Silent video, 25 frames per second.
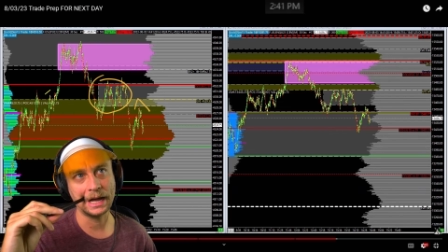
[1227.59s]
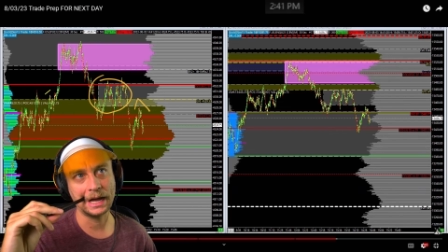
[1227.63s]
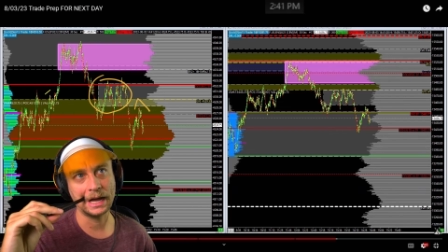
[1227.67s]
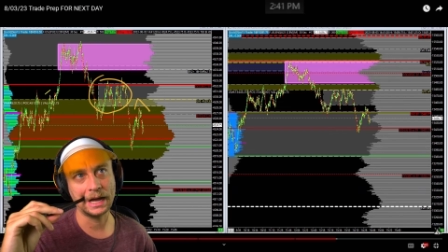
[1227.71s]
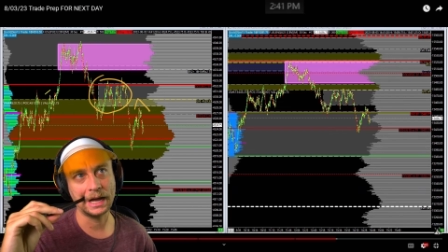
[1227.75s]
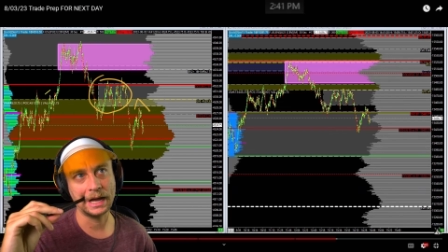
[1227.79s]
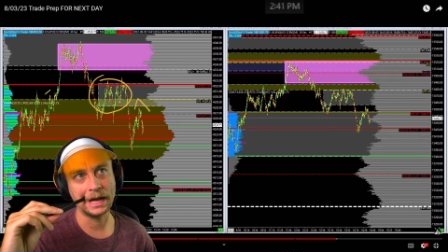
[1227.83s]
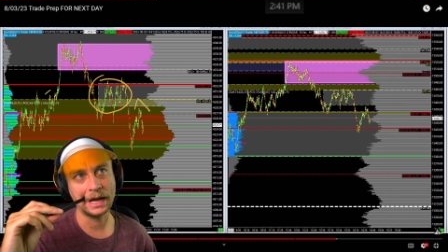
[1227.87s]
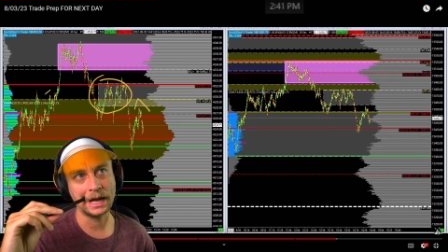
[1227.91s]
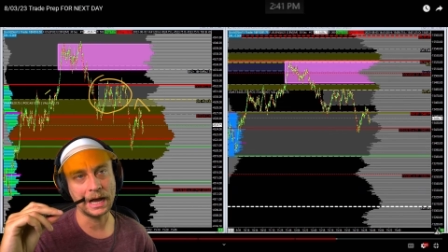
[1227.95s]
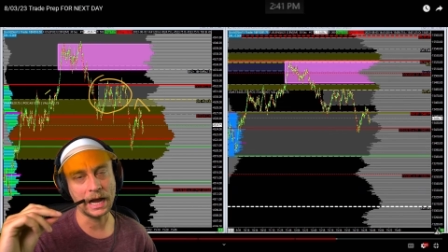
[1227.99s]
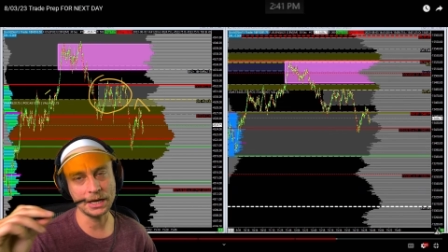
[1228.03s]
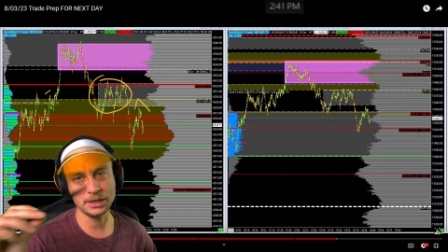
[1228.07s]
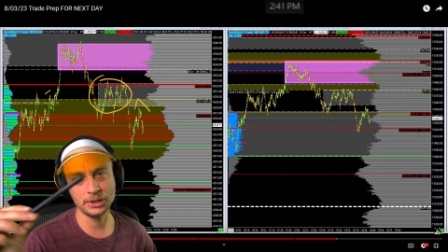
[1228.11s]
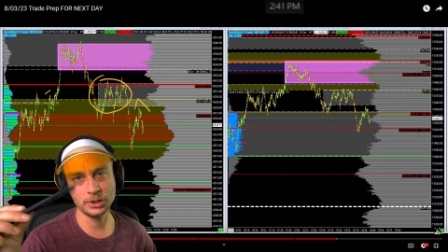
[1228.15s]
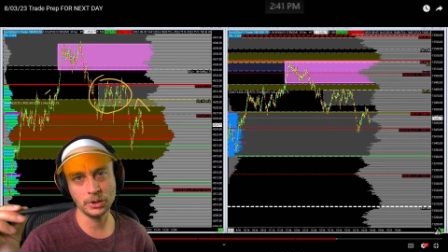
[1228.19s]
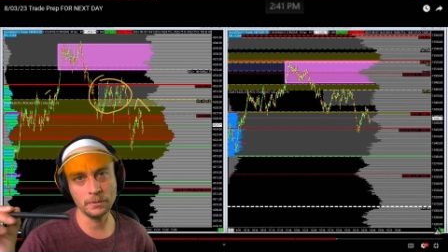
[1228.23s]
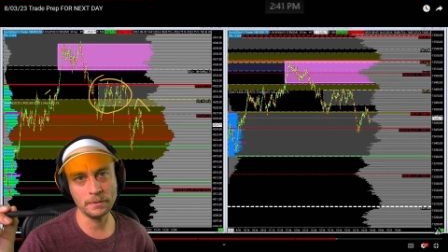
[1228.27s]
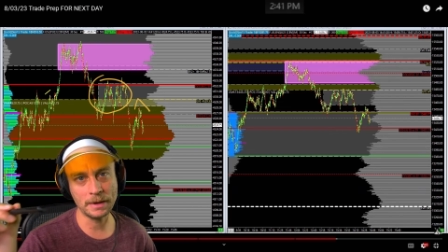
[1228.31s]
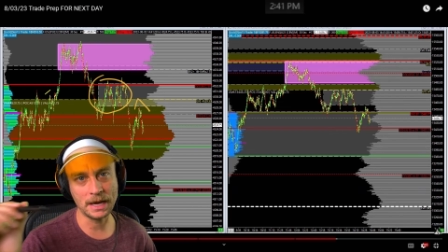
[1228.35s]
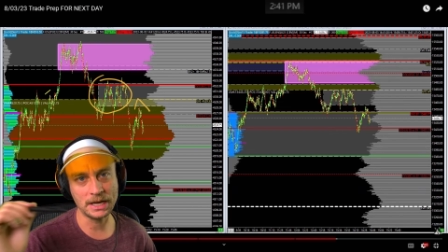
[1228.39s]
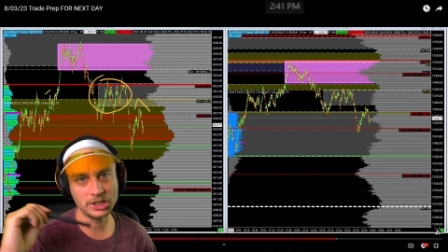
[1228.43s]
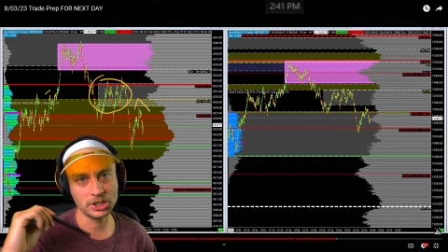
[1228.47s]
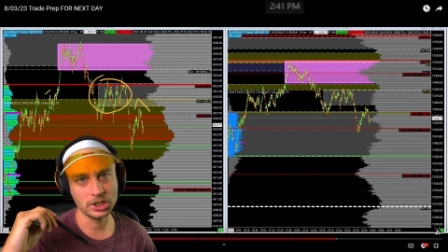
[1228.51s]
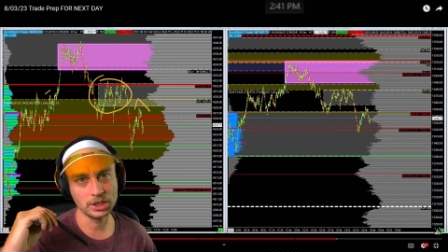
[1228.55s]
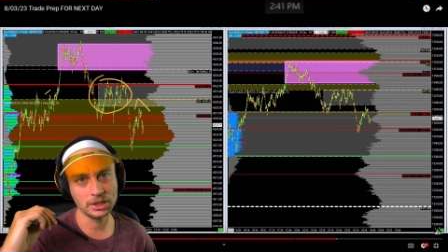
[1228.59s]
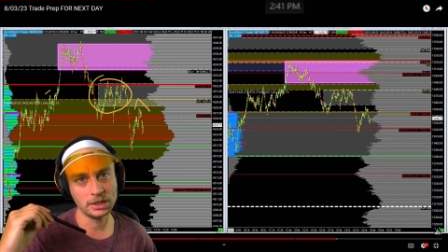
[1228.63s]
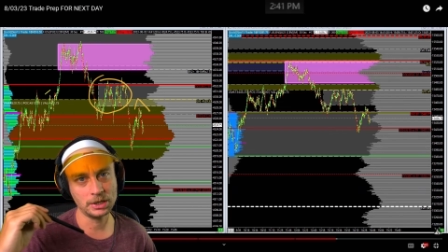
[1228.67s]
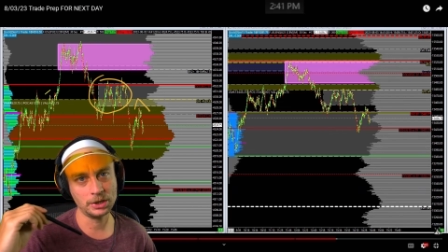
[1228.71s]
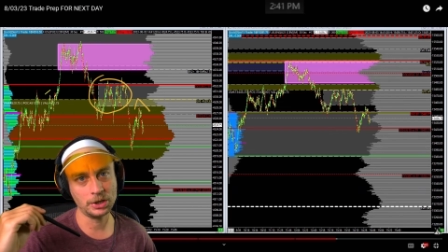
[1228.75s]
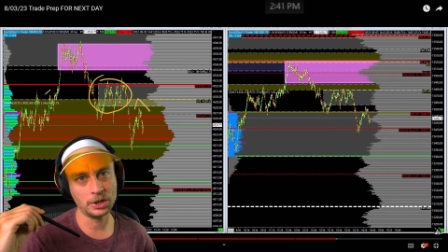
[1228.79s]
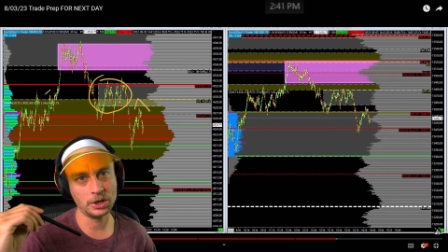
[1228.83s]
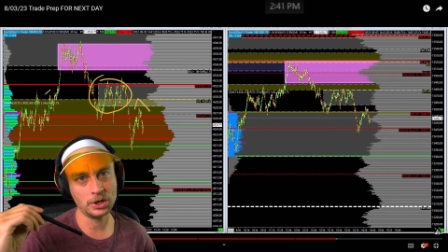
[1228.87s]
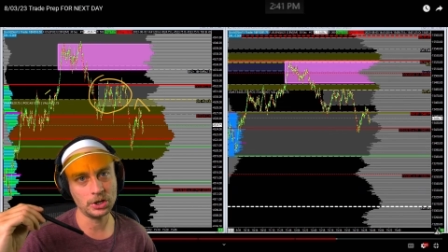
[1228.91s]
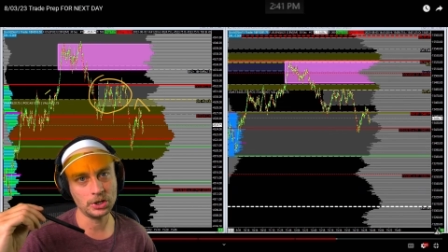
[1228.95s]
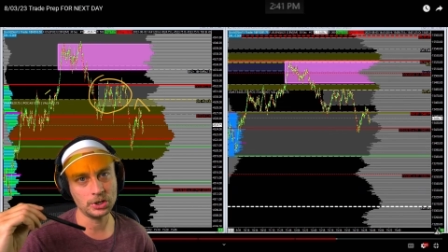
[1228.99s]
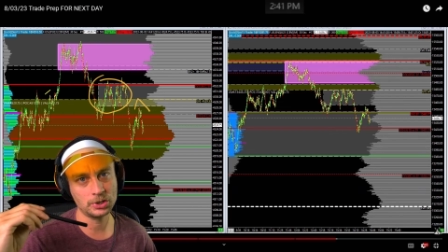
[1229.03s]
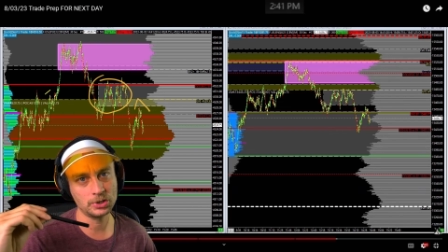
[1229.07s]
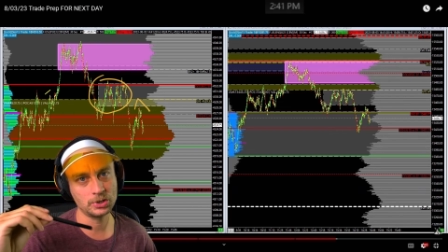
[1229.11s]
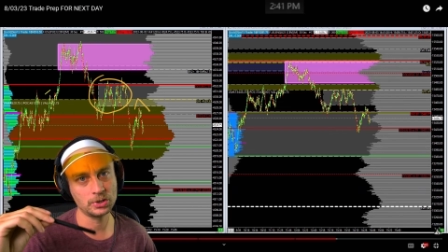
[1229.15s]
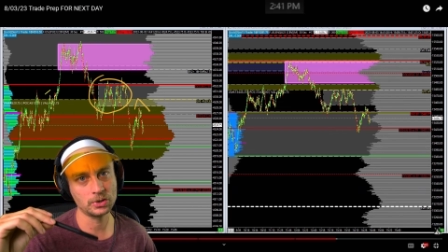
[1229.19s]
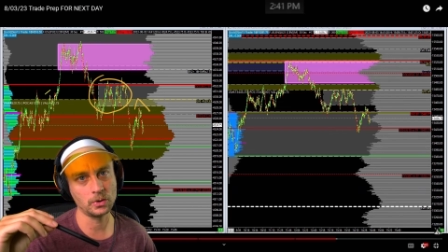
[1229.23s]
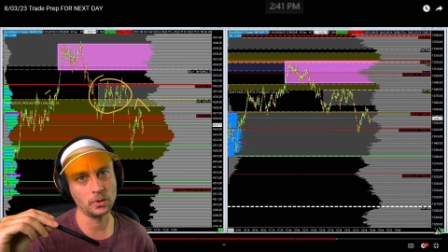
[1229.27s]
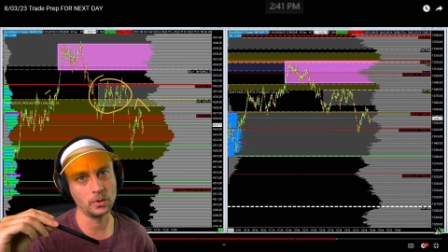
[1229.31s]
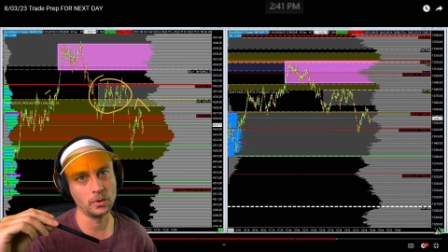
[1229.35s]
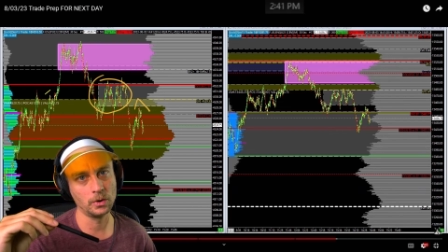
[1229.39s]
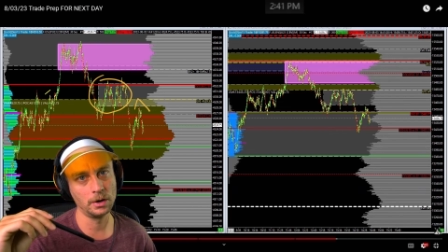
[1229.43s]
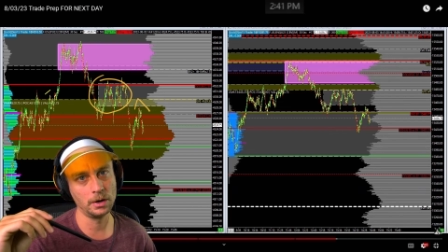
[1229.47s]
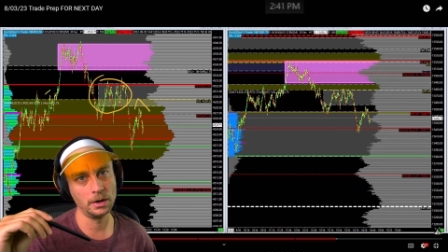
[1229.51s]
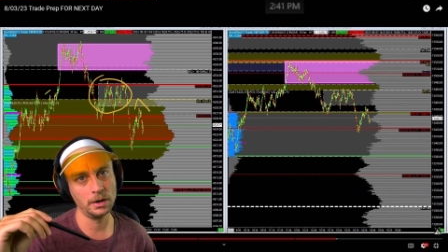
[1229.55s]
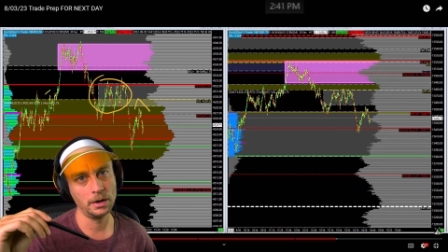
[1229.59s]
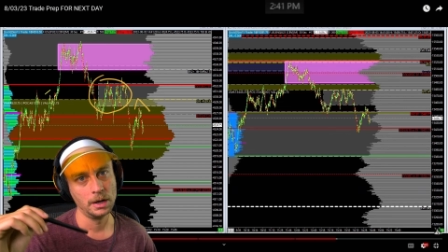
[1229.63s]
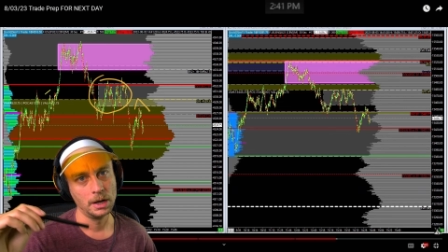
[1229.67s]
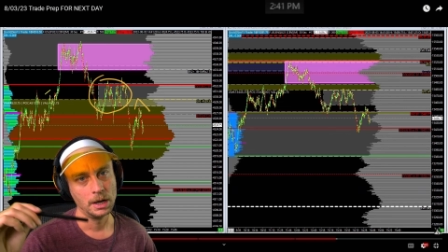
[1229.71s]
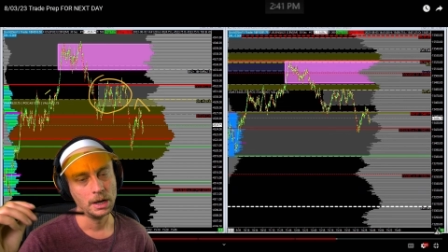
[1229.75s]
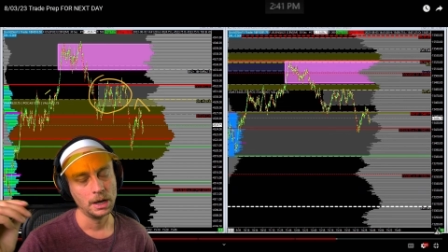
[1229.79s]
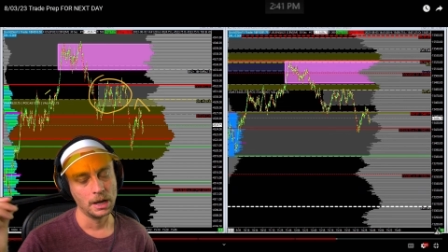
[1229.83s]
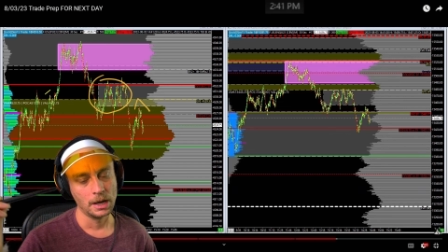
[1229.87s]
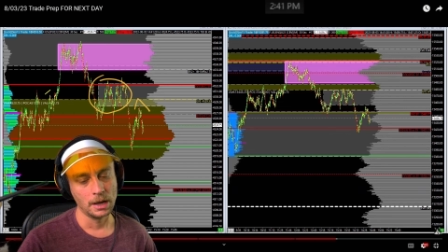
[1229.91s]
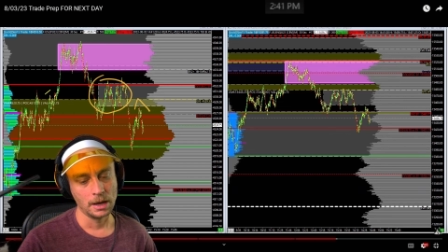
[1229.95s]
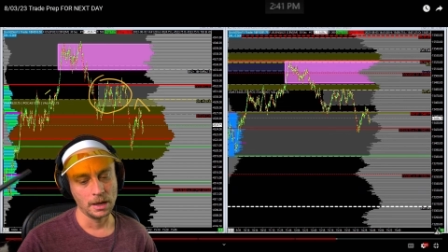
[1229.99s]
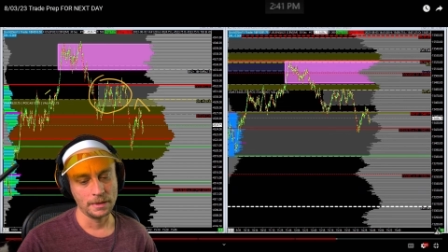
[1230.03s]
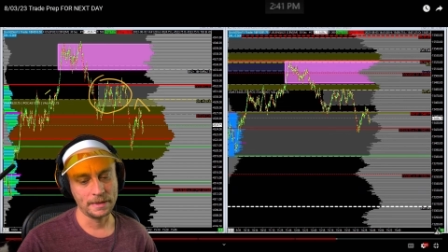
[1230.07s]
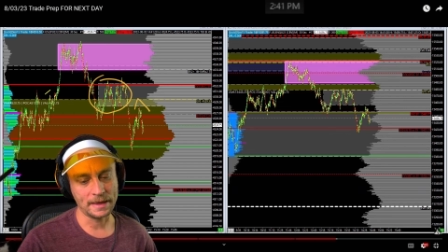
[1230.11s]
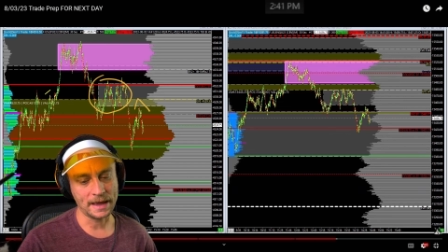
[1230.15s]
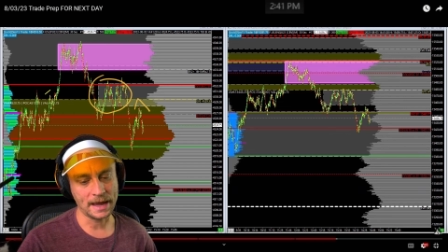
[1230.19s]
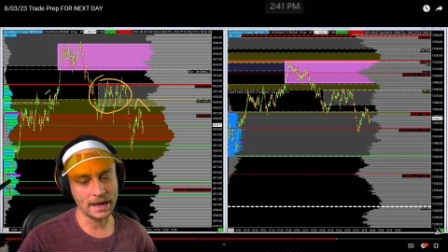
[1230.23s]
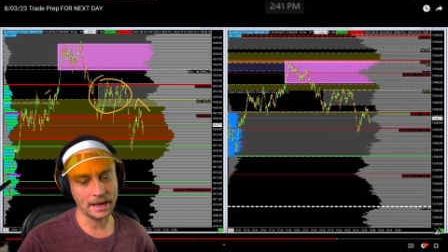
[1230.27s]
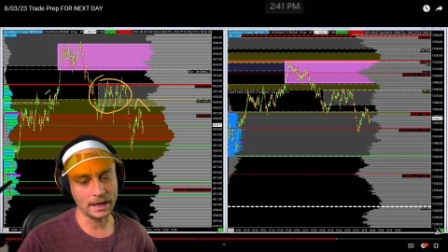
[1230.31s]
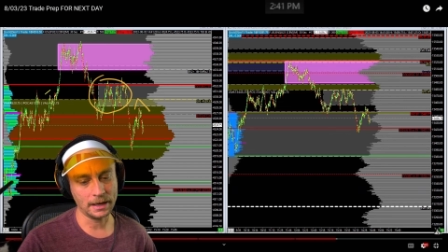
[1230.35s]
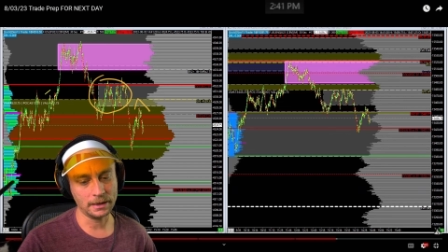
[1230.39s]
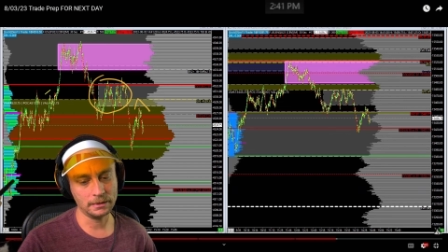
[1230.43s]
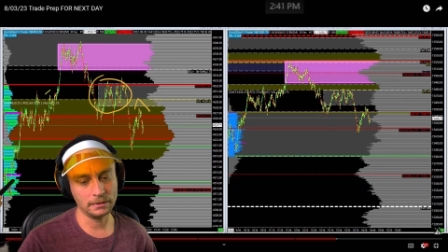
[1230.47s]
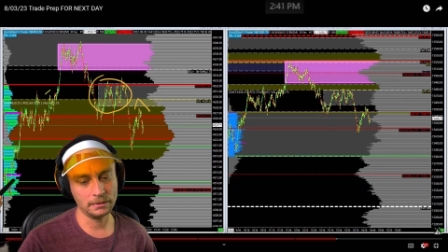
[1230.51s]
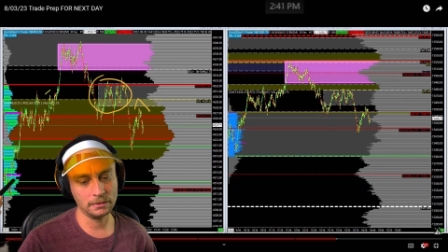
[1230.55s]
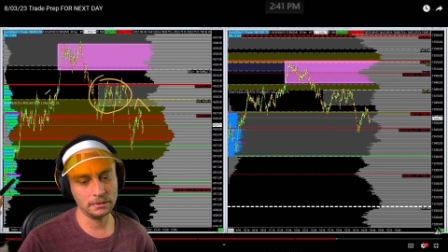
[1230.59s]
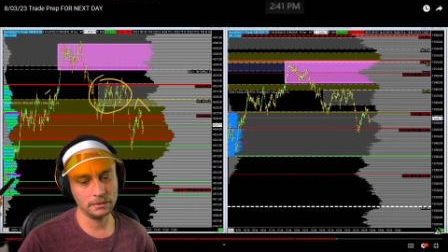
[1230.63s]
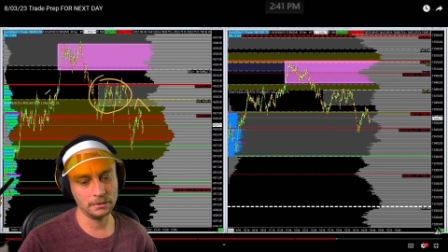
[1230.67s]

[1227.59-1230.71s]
I do mention in the Discord that,